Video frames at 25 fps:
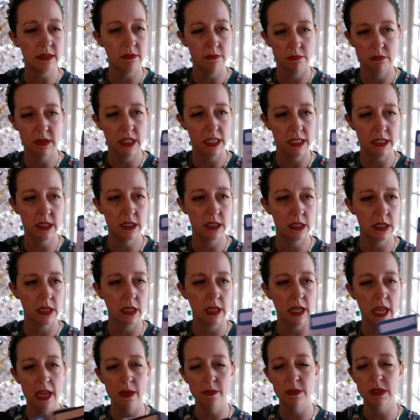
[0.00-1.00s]
this
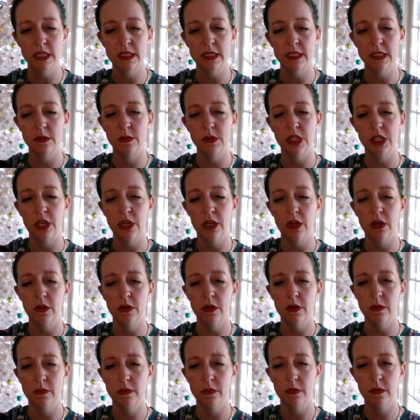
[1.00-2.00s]
game system to
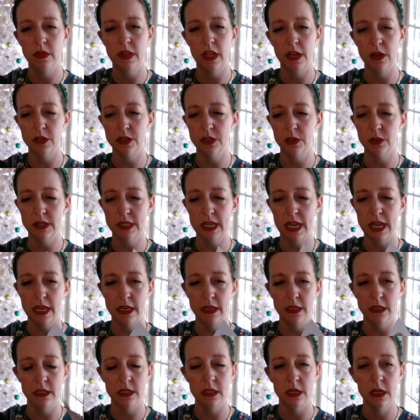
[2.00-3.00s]
you, they also
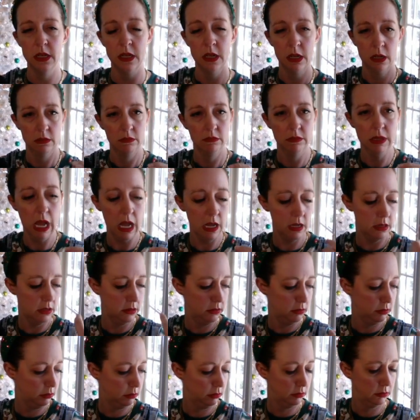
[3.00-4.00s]
send
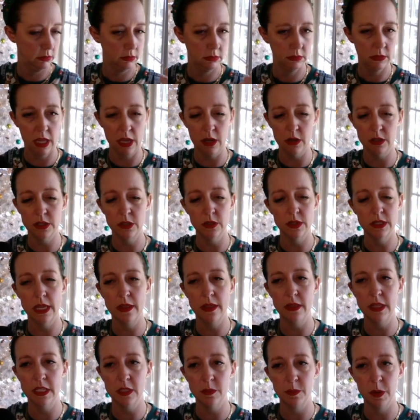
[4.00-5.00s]

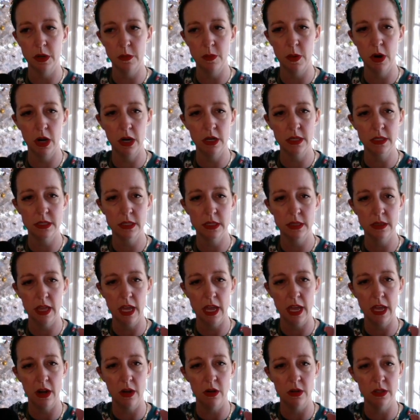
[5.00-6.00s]
these bookmarks
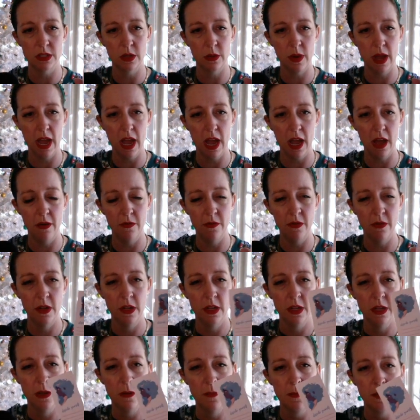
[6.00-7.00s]
that also have
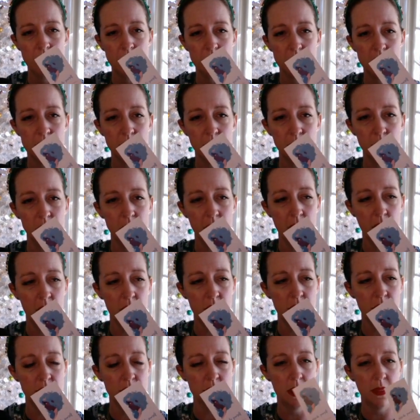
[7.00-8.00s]
different
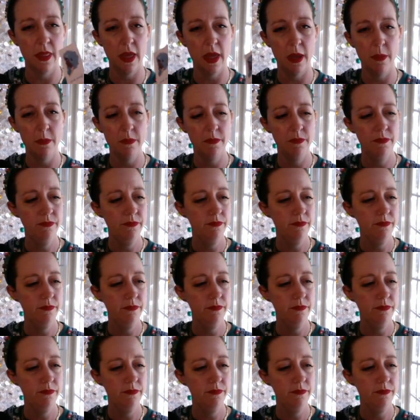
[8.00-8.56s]
characters on them.